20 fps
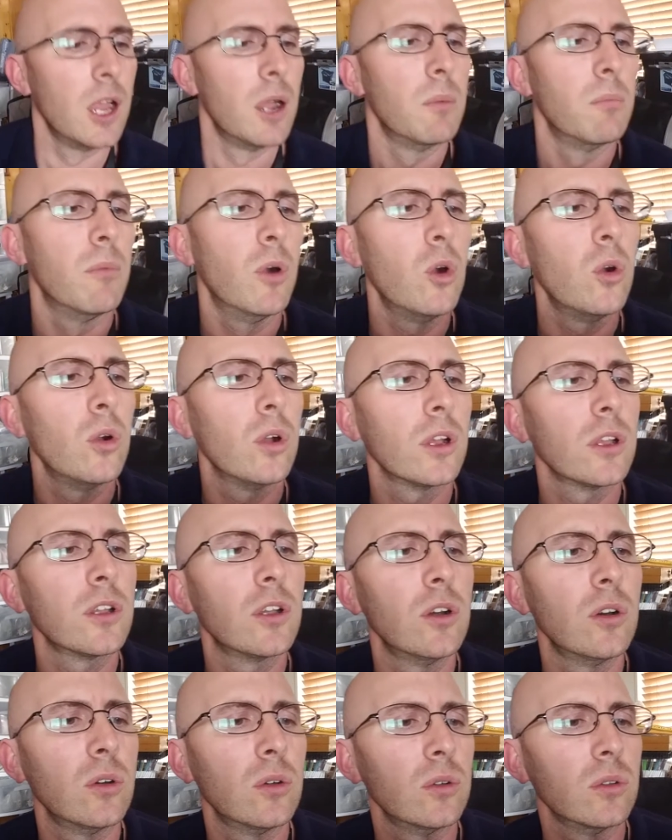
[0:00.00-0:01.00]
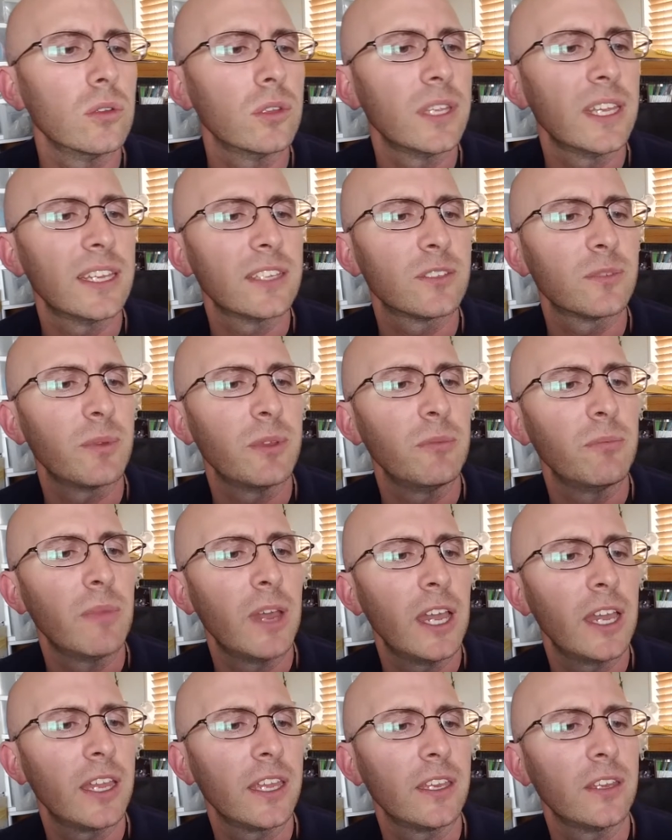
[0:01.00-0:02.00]
More gold has been
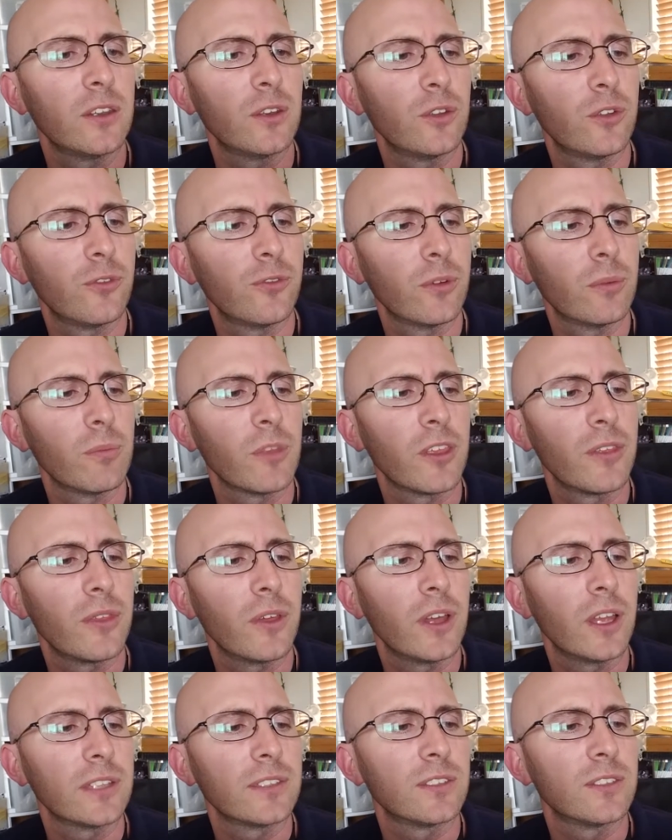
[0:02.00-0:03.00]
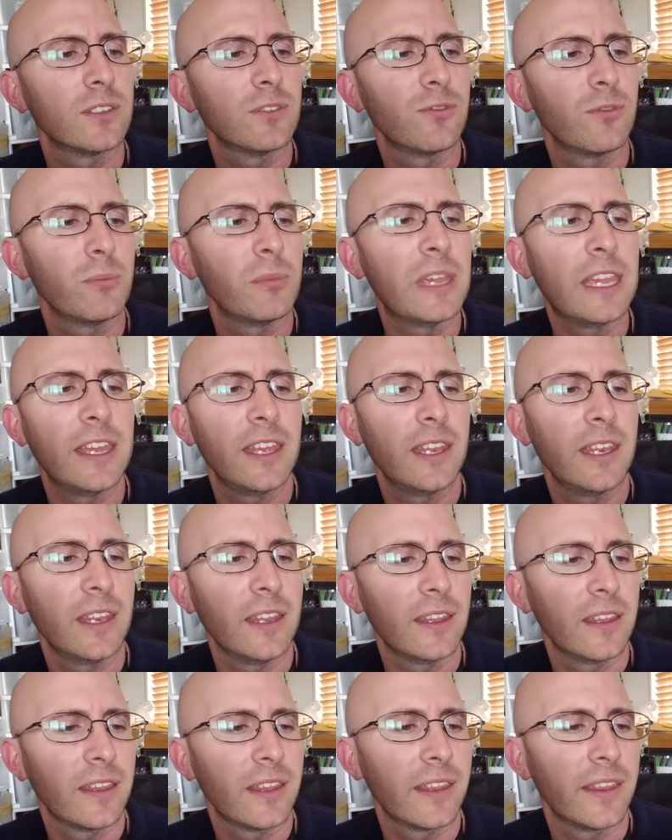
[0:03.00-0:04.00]
mined from the thoughts of men
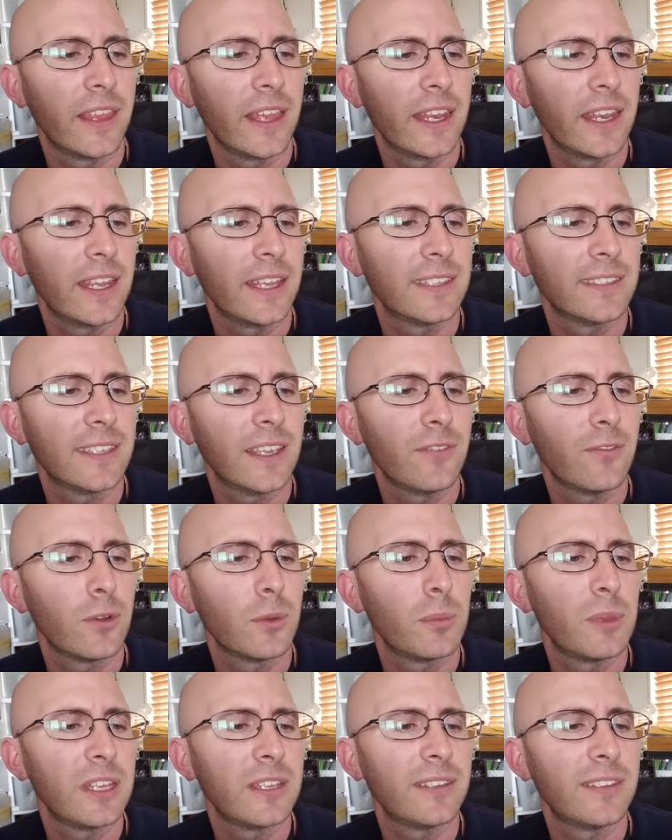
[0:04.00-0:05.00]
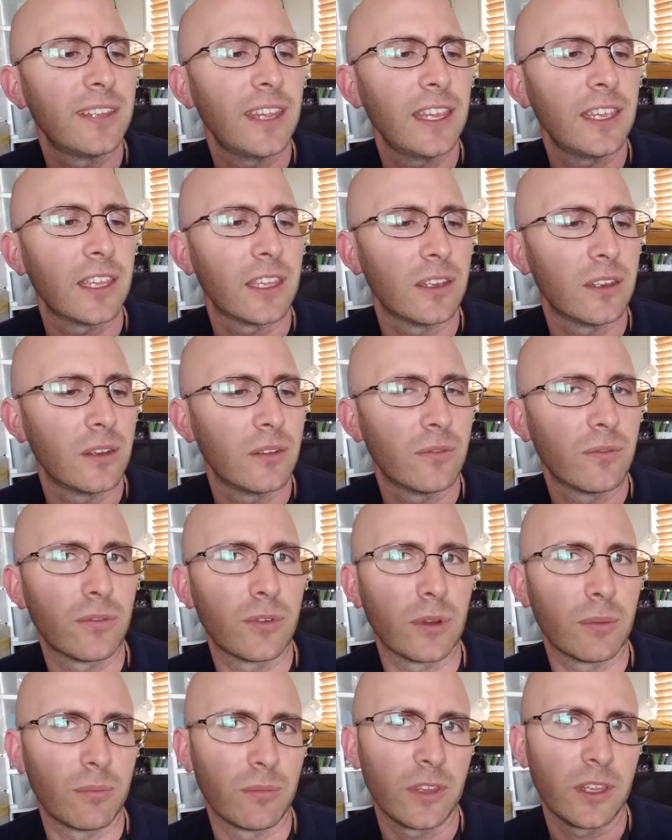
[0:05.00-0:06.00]
than has ever been taken
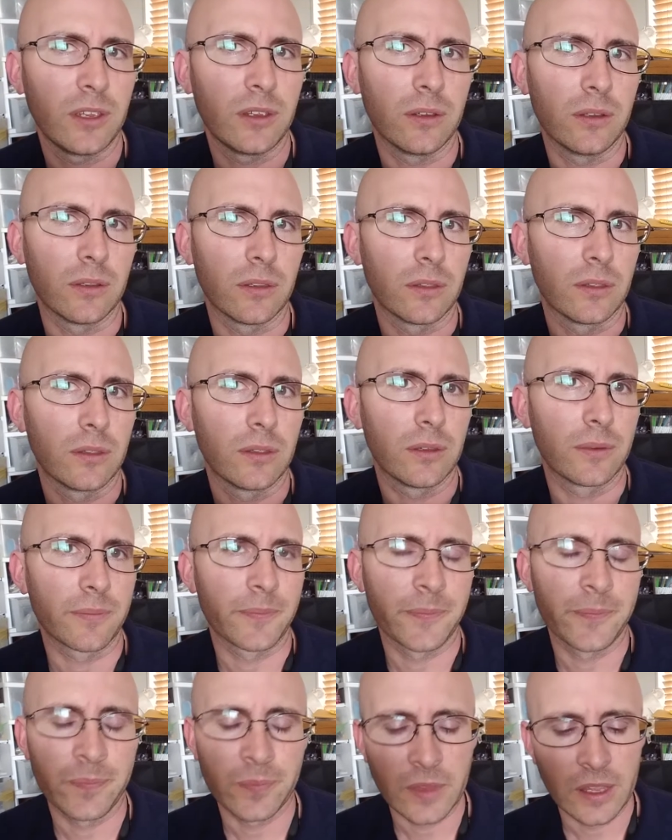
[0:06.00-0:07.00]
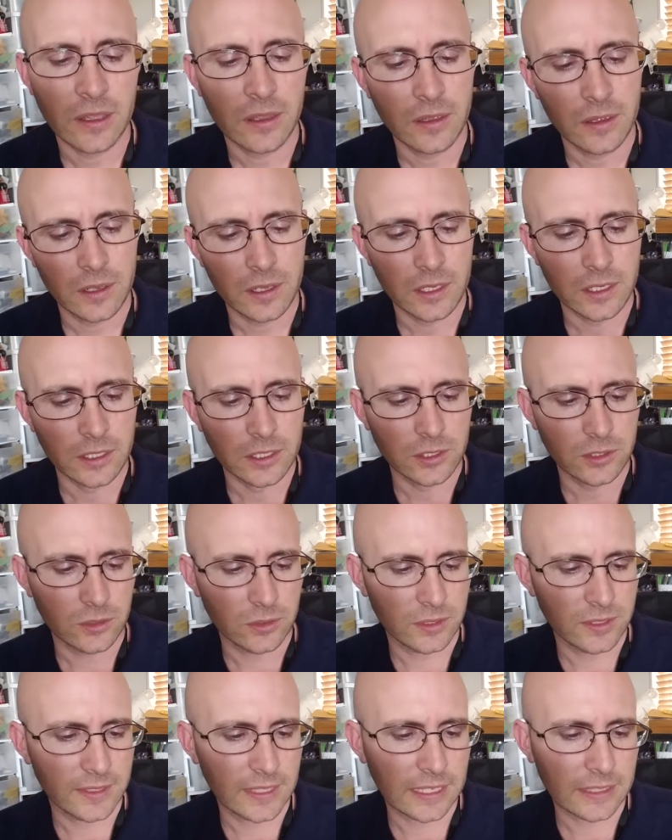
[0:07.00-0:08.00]
from the earth. So
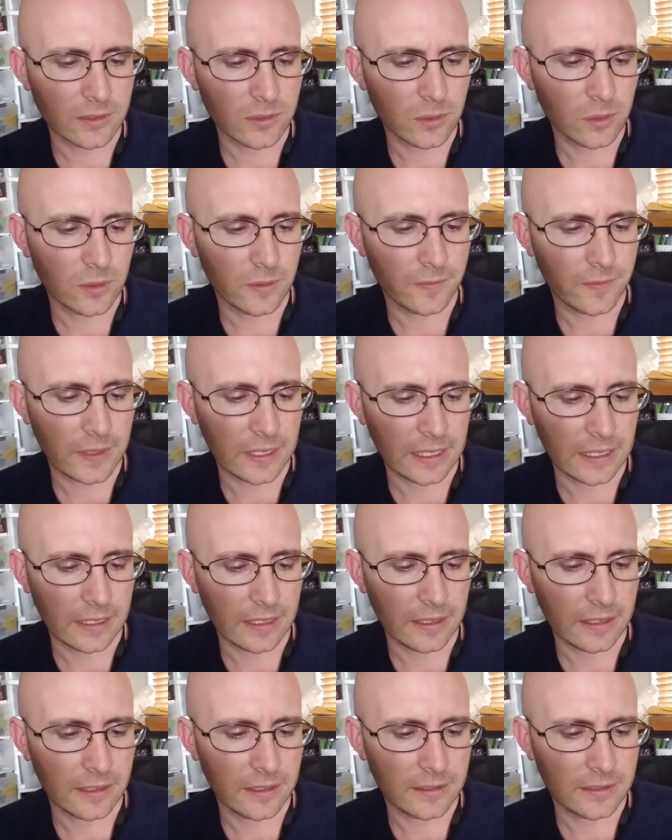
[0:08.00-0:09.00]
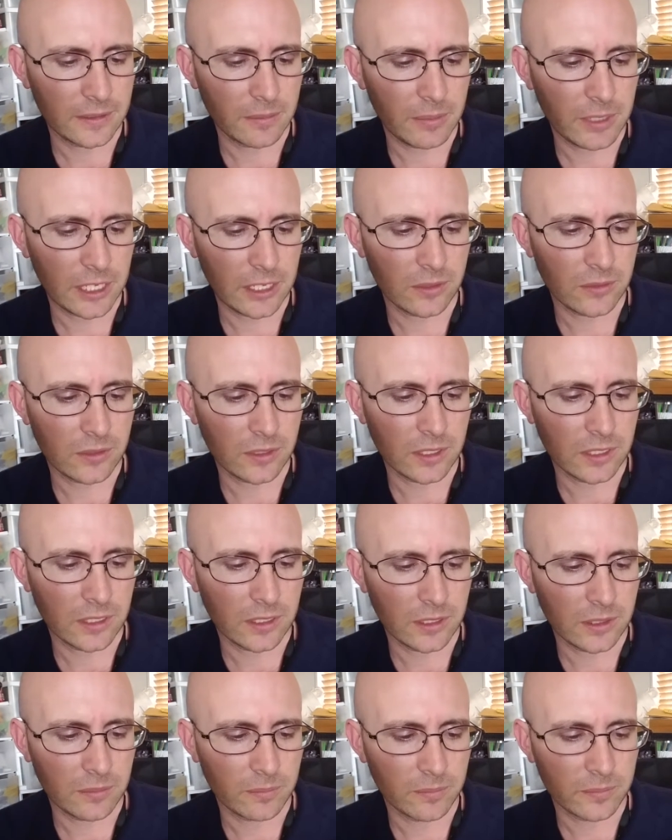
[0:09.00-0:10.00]
it's that sort of thing. It's about
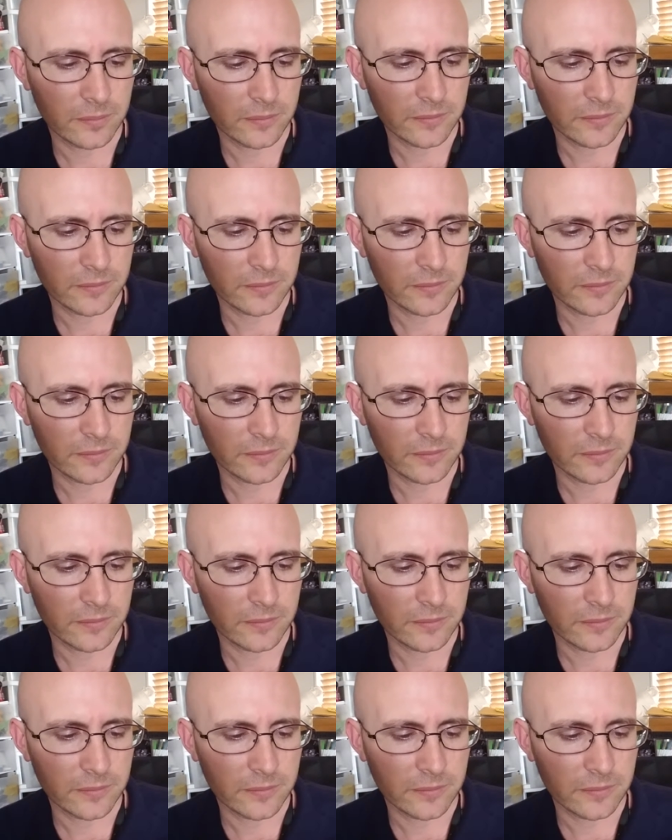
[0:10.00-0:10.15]
the